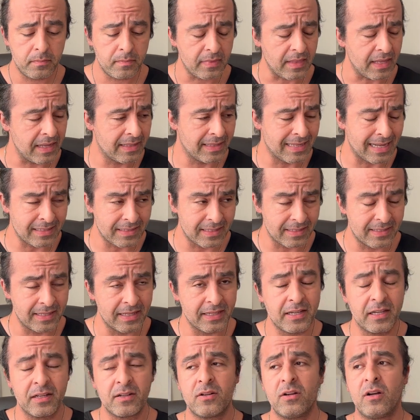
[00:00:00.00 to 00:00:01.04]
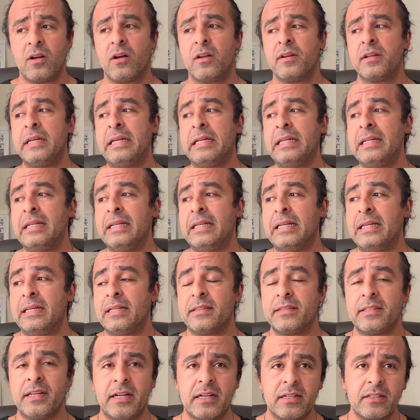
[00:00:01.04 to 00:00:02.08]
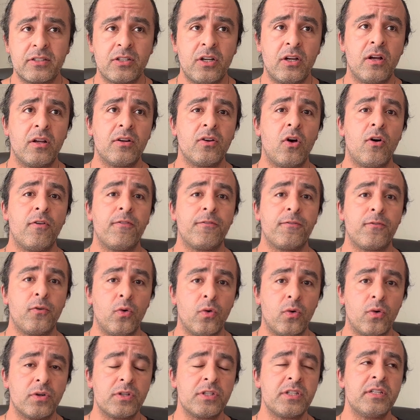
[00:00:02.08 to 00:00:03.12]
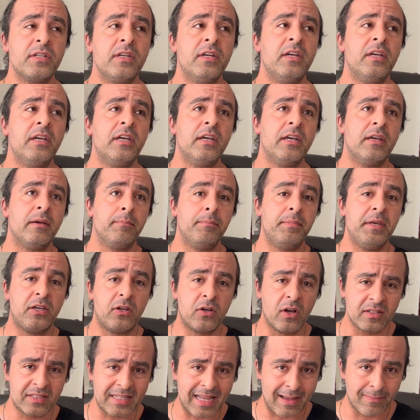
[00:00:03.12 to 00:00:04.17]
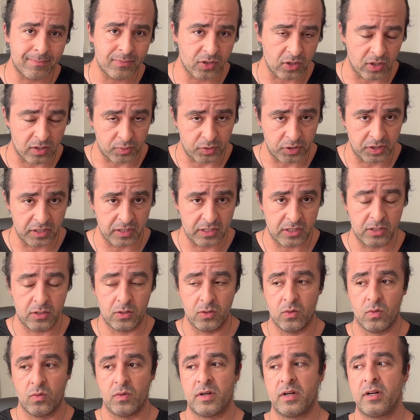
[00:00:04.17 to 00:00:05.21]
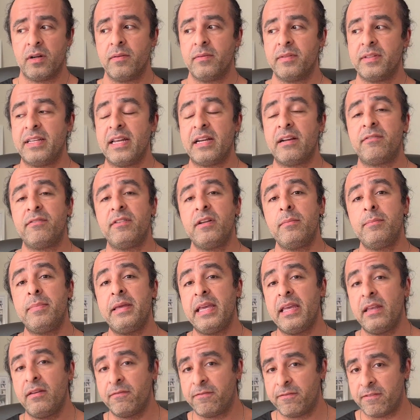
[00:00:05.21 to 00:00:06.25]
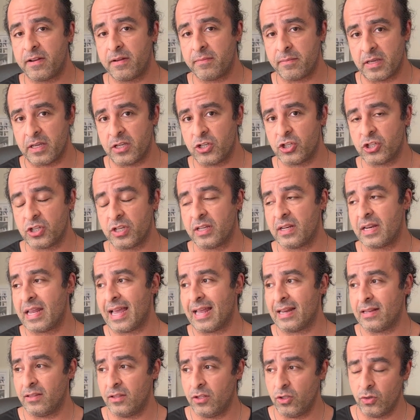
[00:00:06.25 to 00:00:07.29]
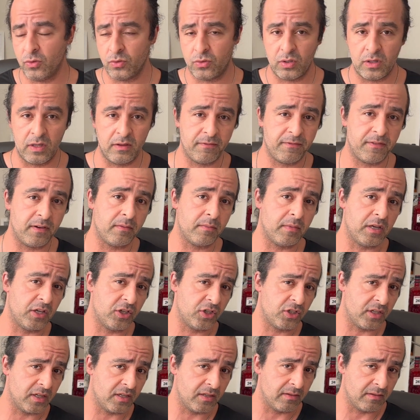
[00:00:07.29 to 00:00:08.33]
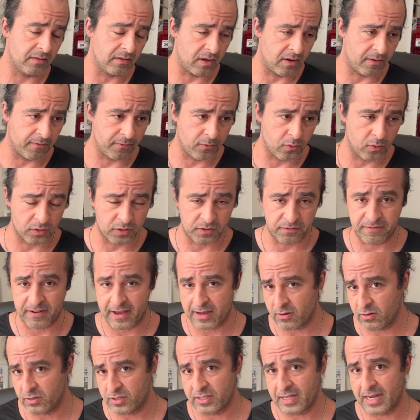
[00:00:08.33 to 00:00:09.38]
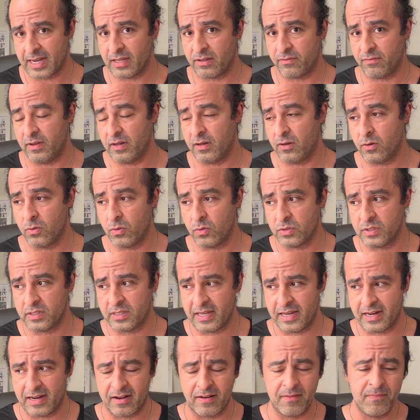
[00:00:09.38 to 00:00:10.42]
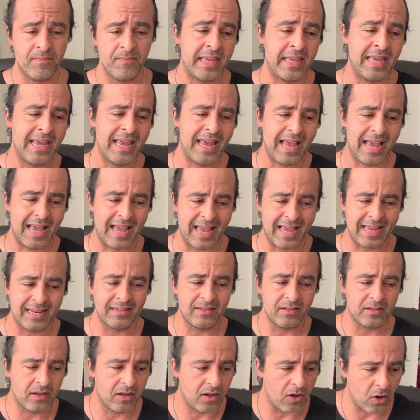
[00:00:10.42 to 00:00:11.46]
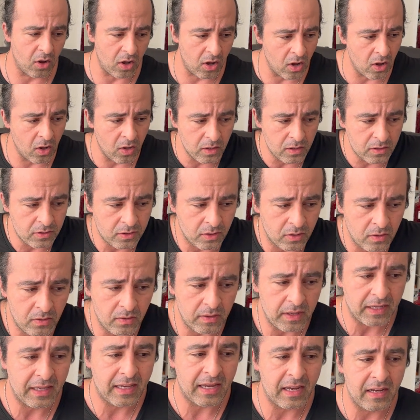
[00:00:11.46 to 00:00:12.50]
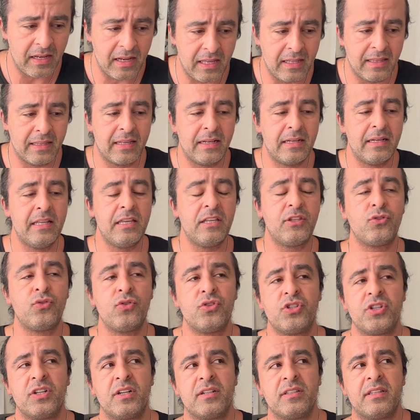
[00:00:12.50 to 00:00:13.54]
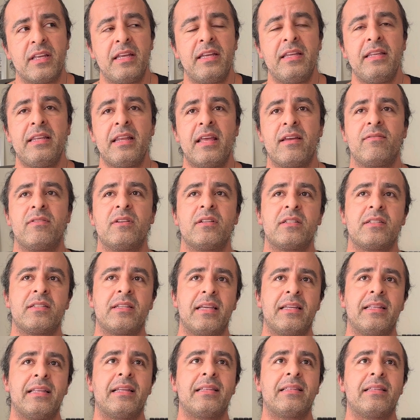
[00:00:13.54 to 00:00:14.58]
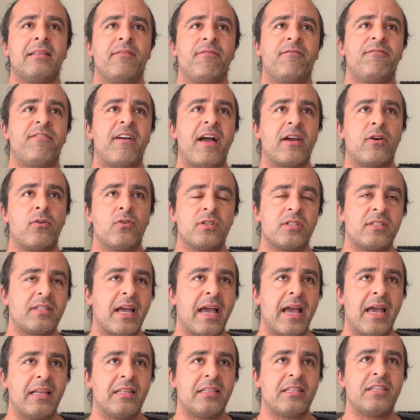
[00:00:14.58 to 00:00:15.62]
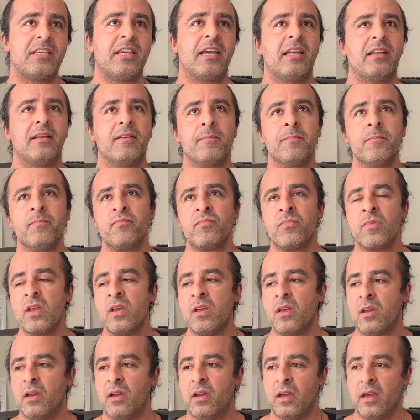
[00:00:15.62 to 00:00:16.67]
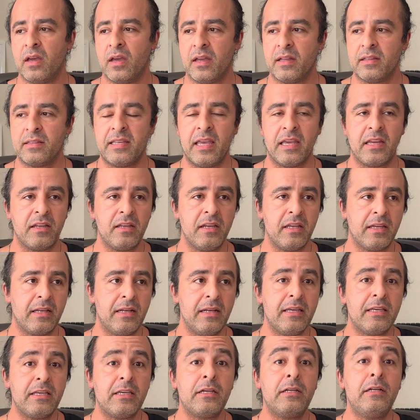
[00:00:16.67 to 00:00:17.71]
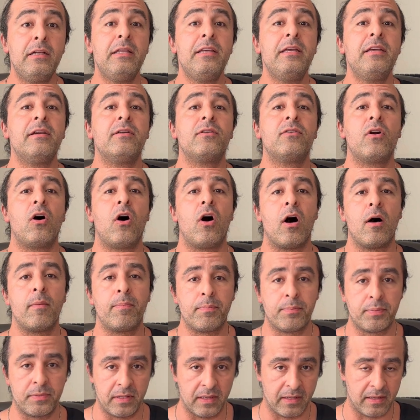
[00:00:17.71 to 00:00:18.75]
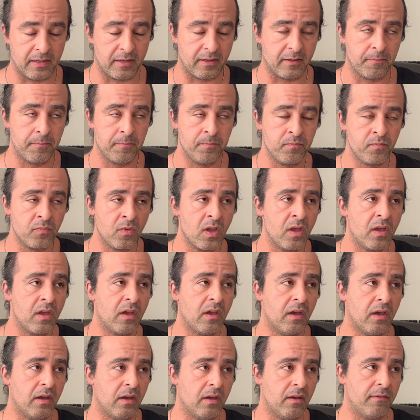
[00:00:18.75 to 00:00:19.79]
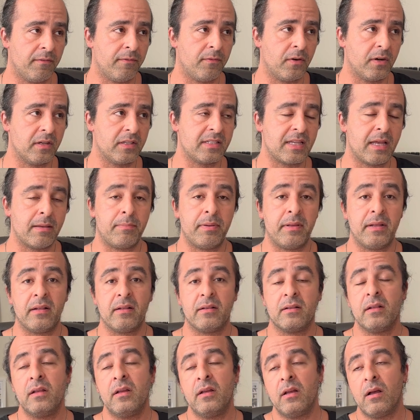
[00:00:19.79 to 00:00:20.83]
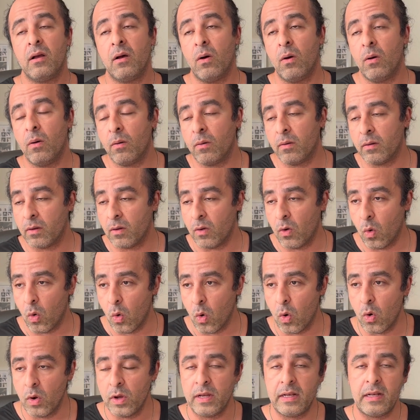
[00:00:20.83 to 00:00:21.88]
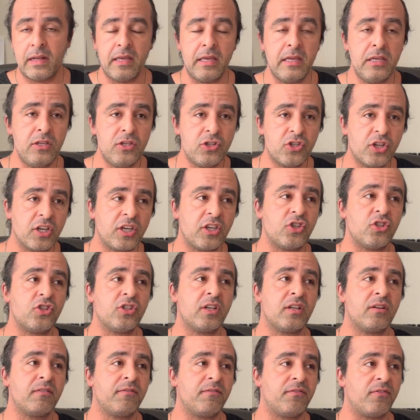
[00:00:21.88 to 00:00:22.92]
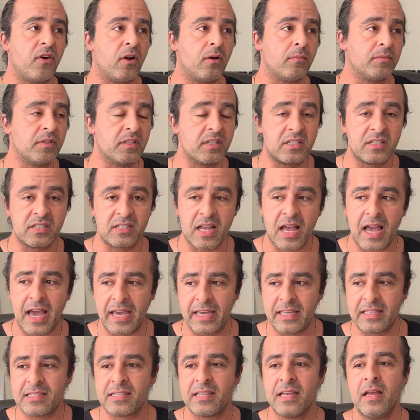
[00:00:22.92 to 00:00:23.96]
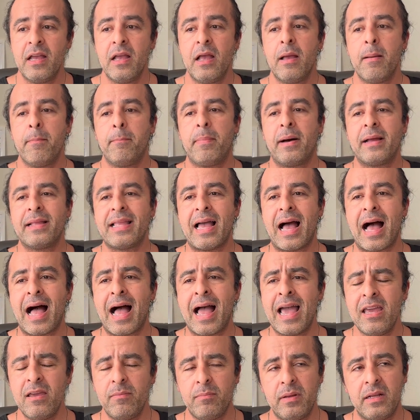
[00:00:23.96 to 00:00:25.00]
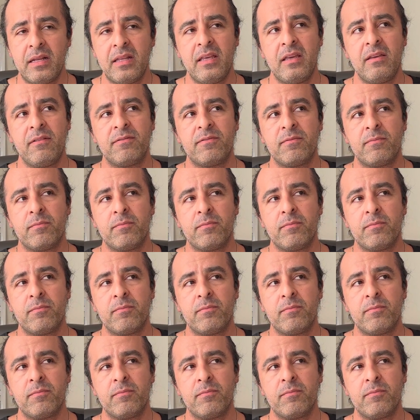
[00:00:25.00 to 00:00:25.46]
that's the second con. Third con, of course, because absorption is slower, there will be inflammation, and due to inflammation, of course, phagocyte will goes there. And although again in the literature they never say that phagocytes can technically clear up the for example oil injection from the sites, but I believe